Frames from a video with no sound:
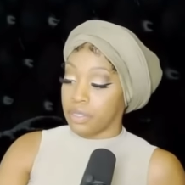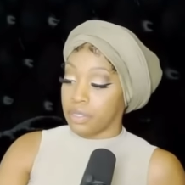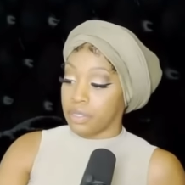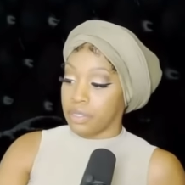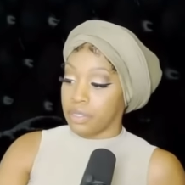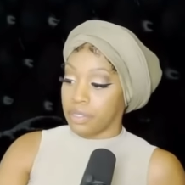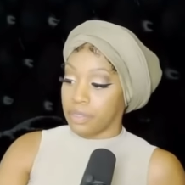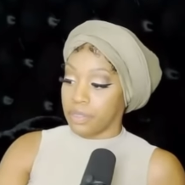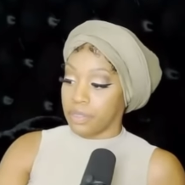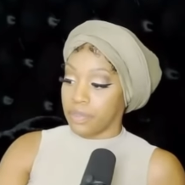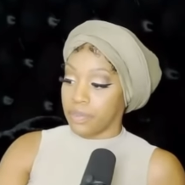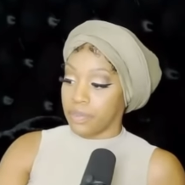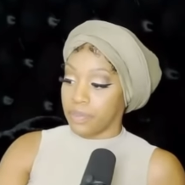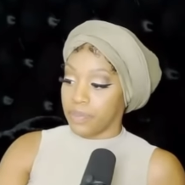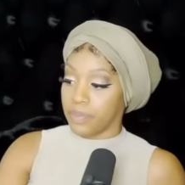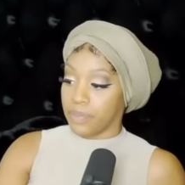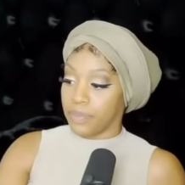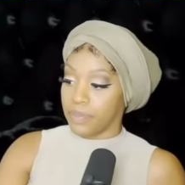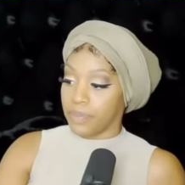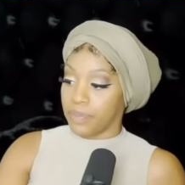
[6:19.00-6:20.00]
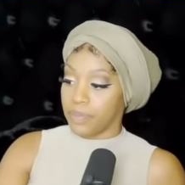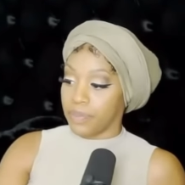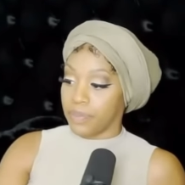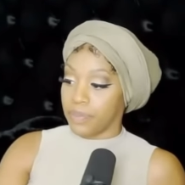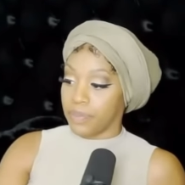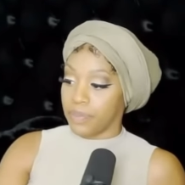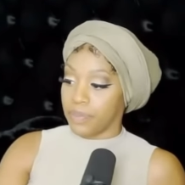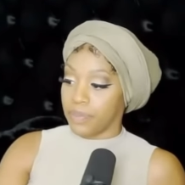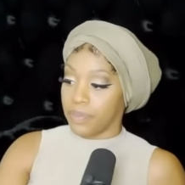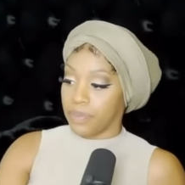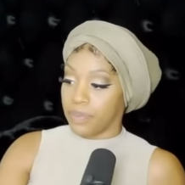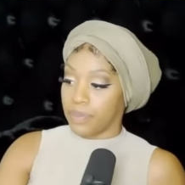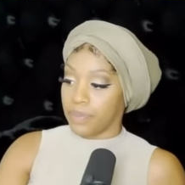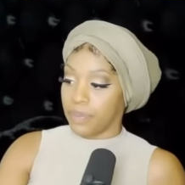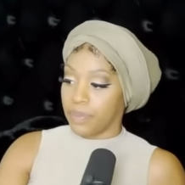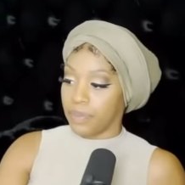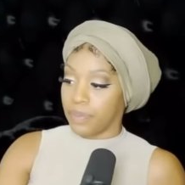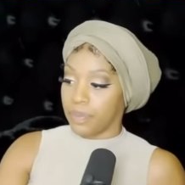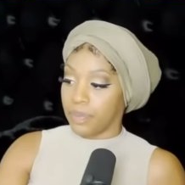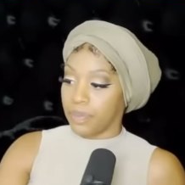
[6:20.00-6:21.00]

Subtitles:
[no speech]